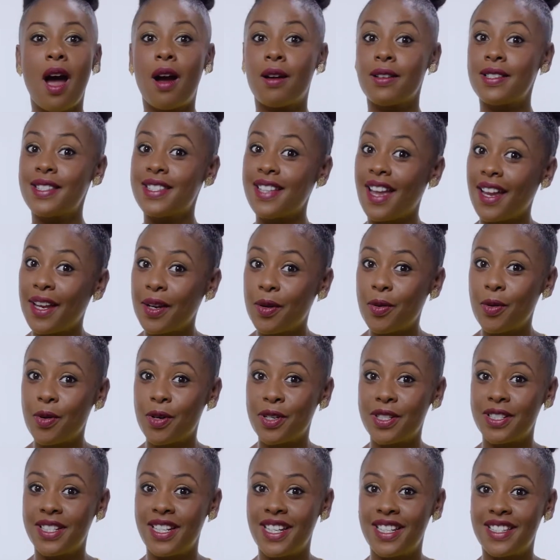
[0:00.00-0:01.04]
our site
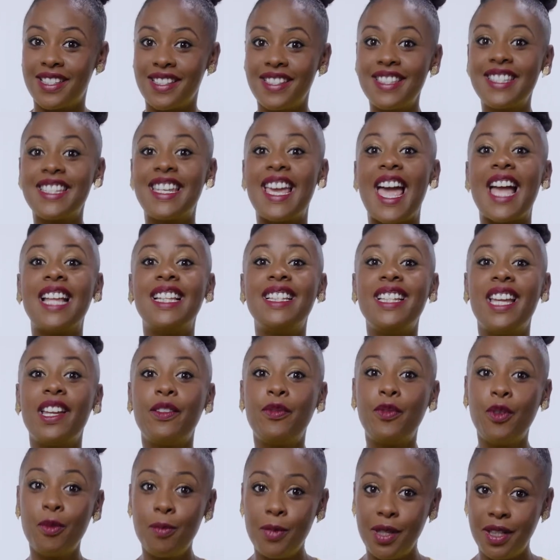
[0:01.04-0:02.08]
coordinators, can get
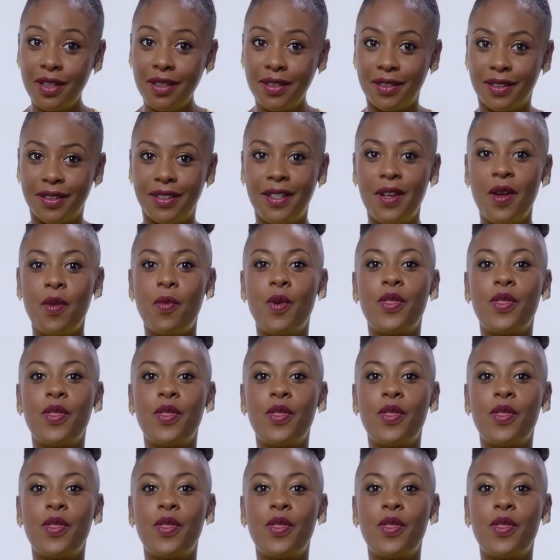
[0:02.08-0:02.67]
familiar